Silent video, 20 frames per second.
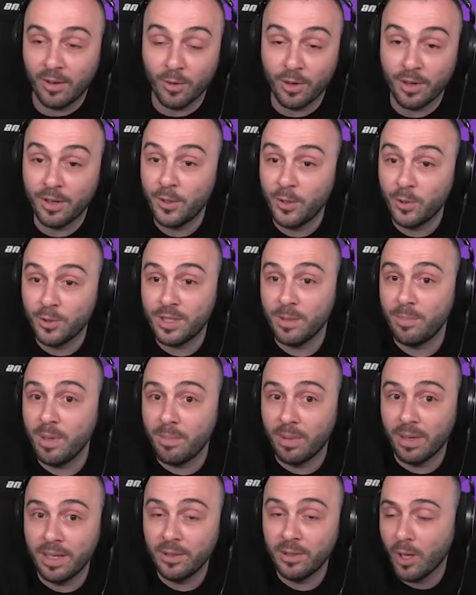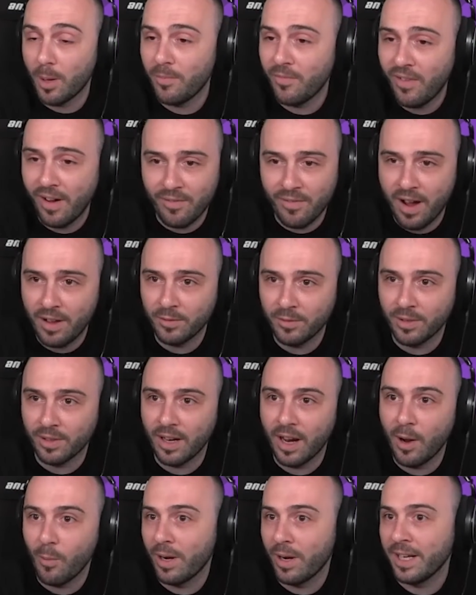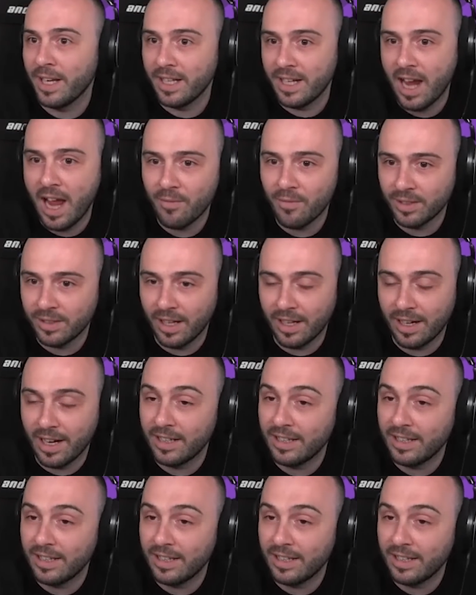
Or you see people in top 500, I want to get avatar.